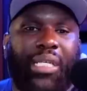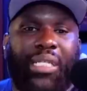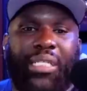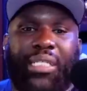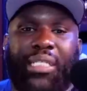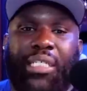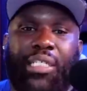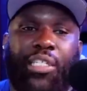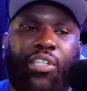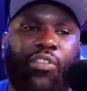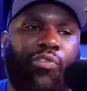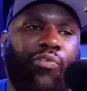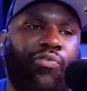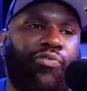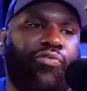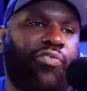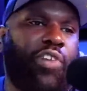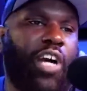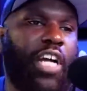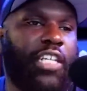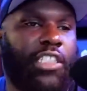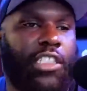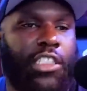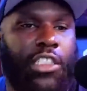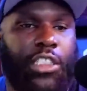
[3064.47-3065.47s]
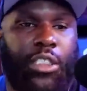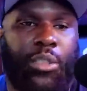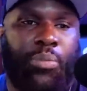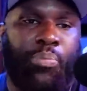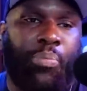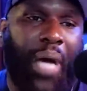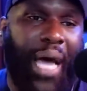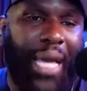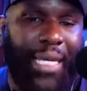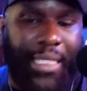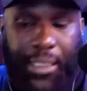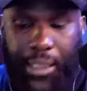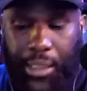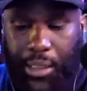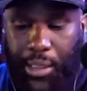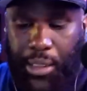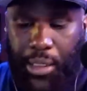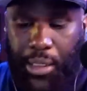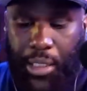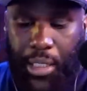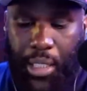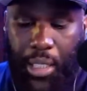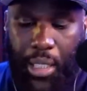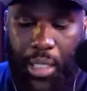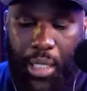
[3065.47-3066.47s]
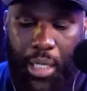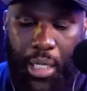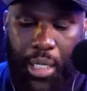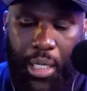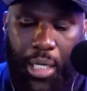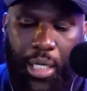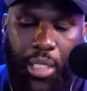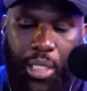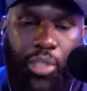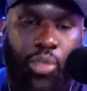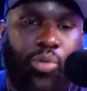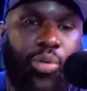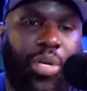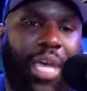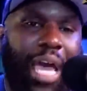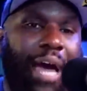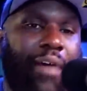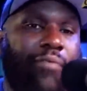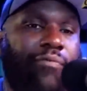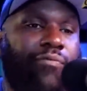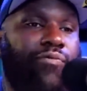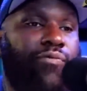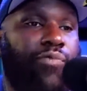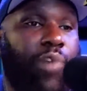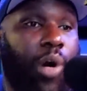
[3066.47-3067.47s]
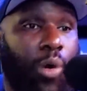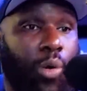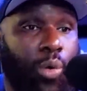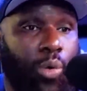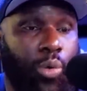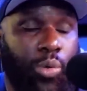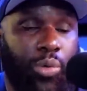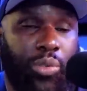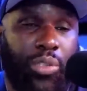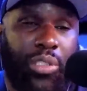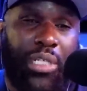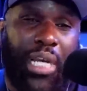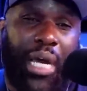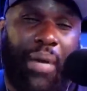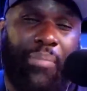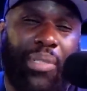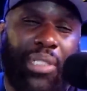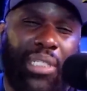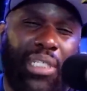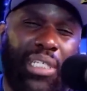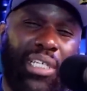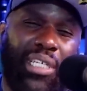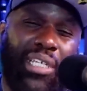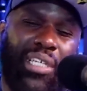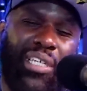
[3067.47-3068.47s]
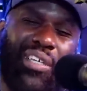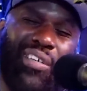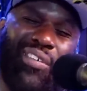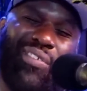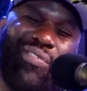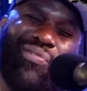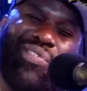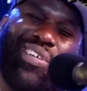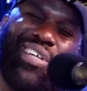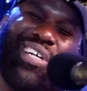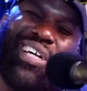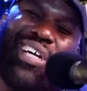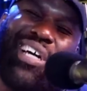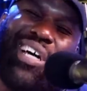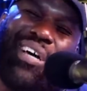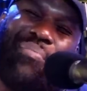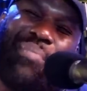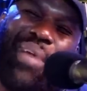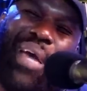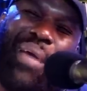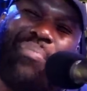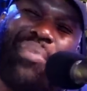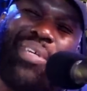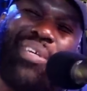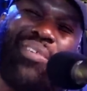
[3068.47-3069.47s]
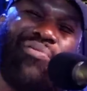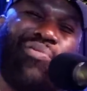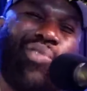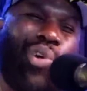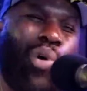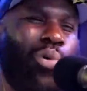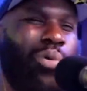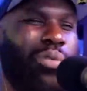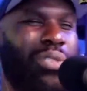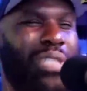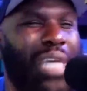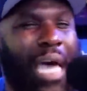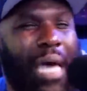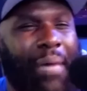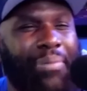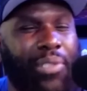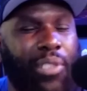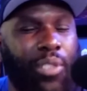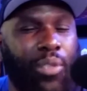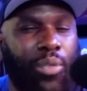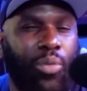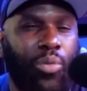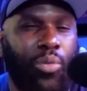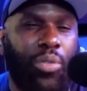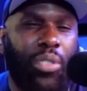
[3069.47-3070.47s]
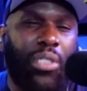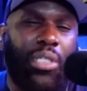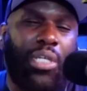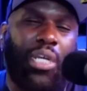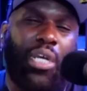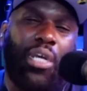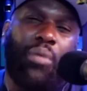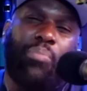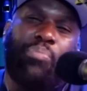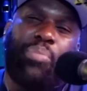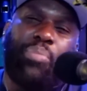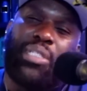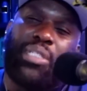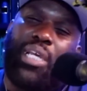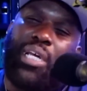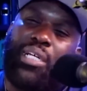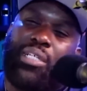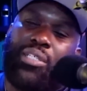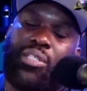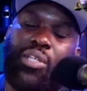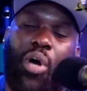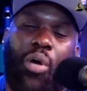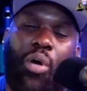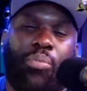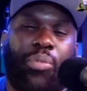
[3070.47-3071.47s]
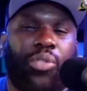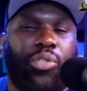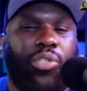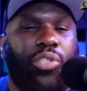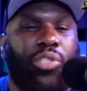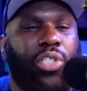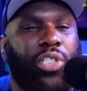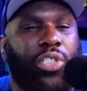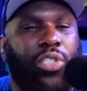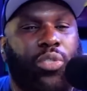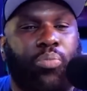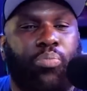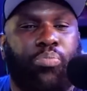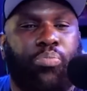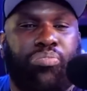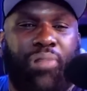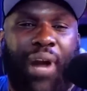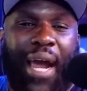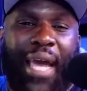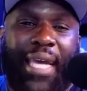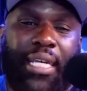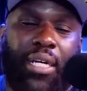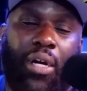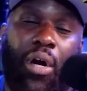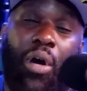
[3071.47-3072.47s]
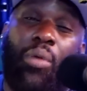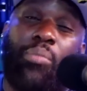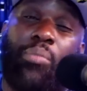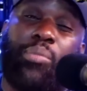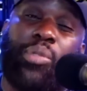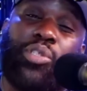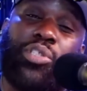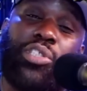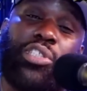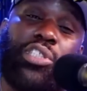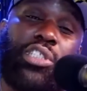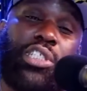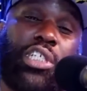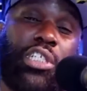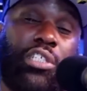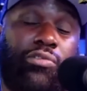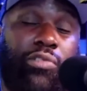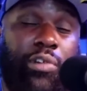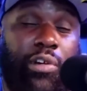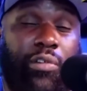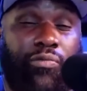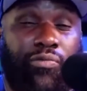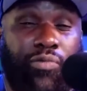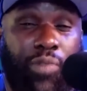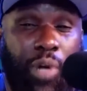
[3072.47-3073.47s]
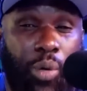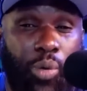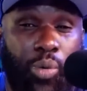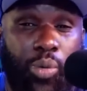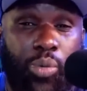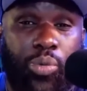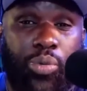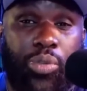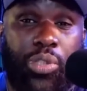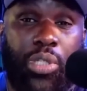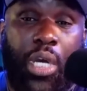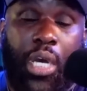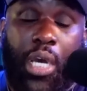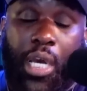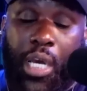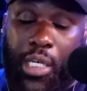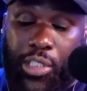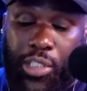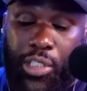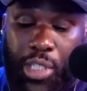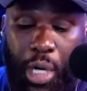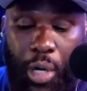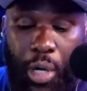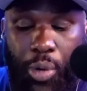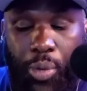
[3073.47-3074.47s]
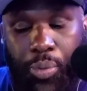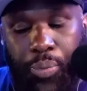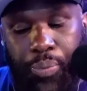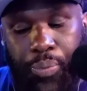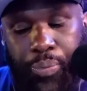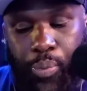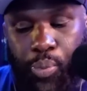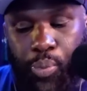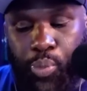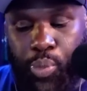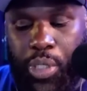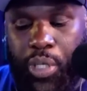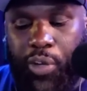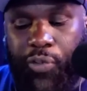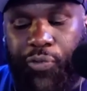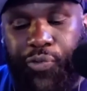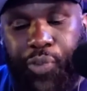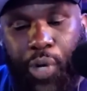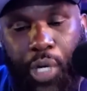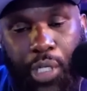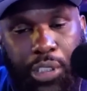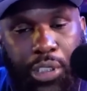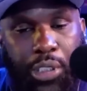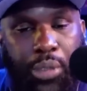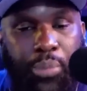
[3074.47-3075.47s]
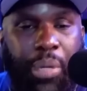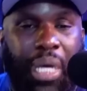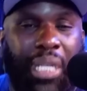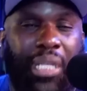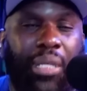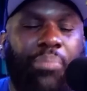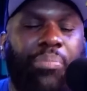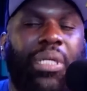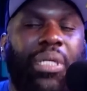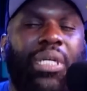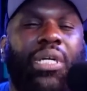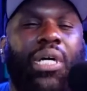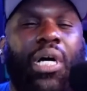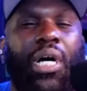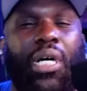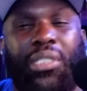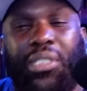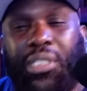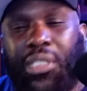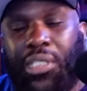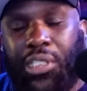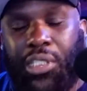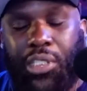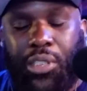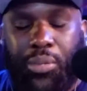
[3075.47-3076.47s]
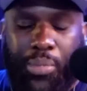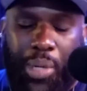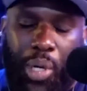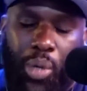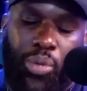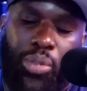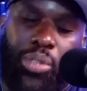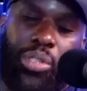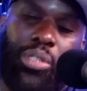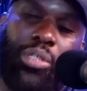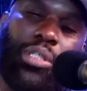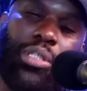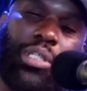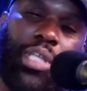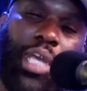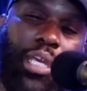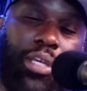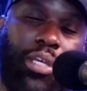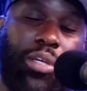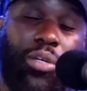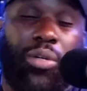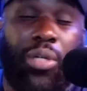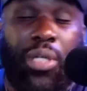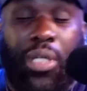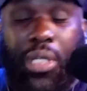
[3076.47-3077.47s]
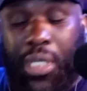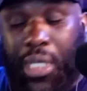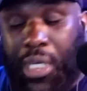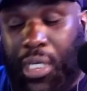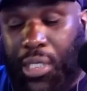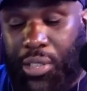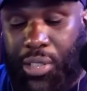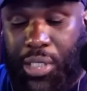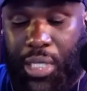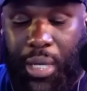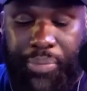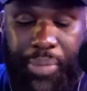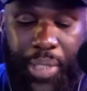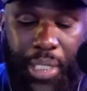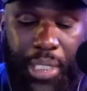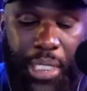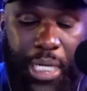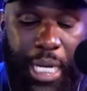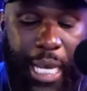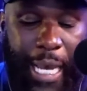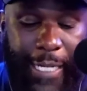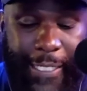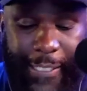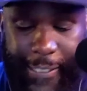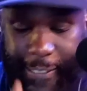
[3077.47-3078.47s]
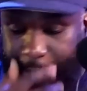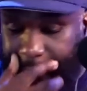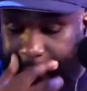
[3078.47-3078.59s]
this fresh spice. You got rose, and I believe might be a rose absolute in there, but there's almost this bright, almost citric rose. So when you first smell it, because of the smoke, you think you're going to get something that's